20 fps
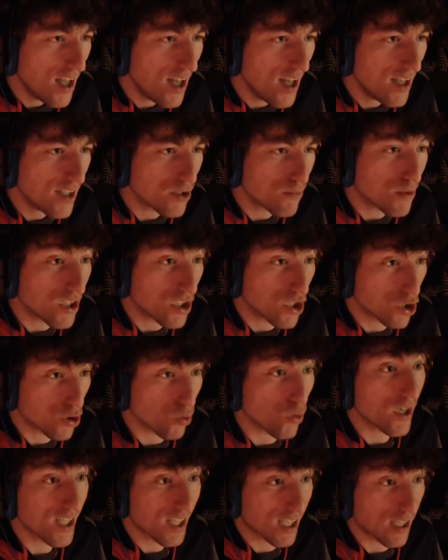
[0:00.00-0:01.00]
and been
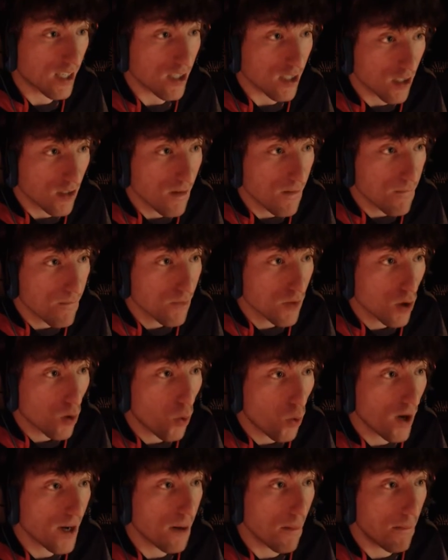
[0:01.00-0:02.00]
drinking
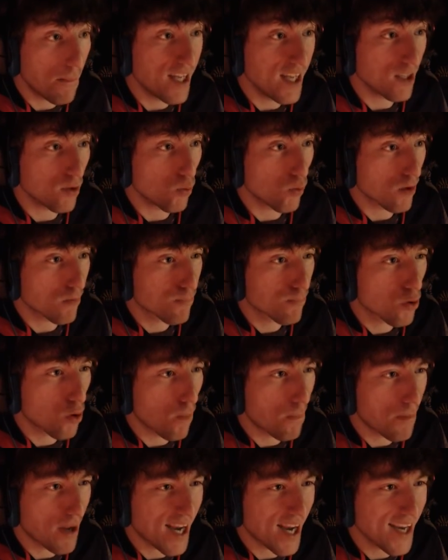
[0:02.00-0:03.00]
quite a bit with
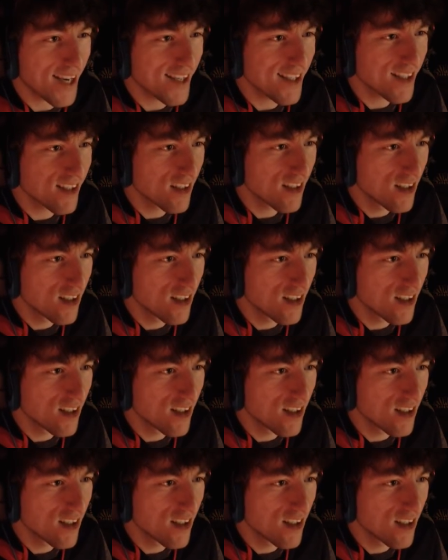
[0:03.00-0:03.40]
propane?